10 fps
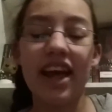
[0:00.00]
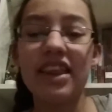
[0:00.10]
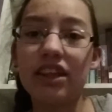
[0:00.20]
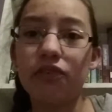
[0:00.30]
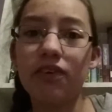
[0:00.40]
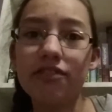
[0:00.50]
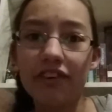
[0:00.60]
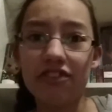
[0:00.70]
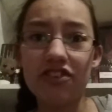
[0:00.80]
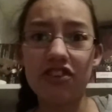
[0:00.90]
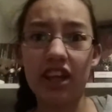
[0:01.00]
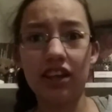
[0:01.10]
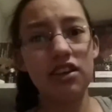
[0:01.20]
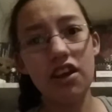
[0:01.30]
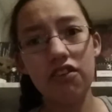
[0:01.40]
And then one friend was just like,
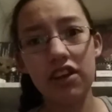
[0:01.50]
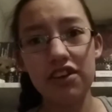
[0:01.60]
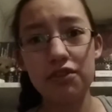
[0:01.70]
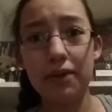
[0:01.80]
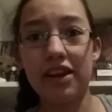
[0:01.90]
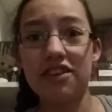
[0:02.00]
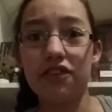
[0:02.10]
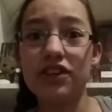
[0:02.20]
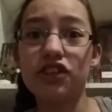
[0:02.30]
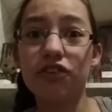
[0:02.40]
no, not as pretty. So I